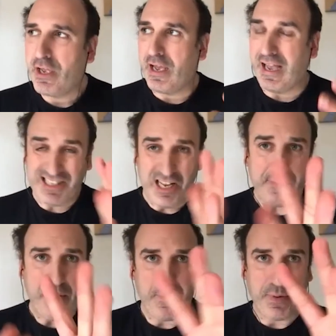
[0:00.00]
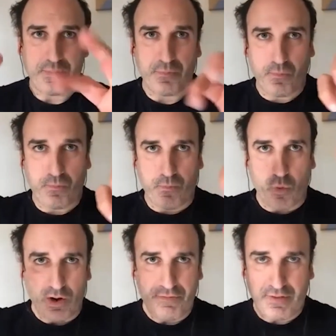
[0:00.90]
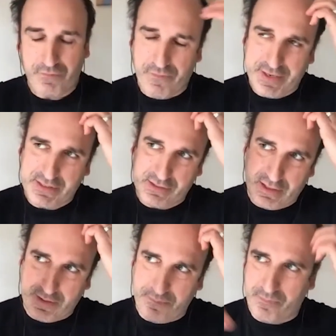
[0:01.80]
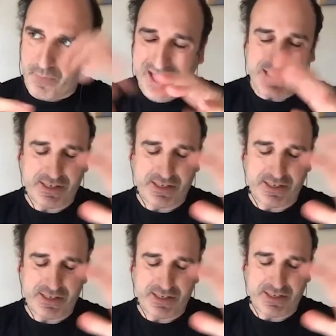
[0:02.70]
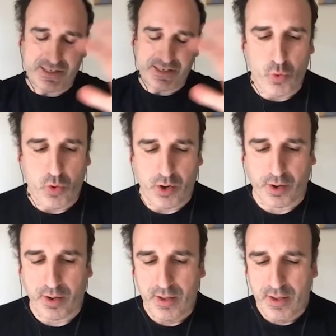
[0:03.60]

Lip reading: I still remember one of the first places that I went to work.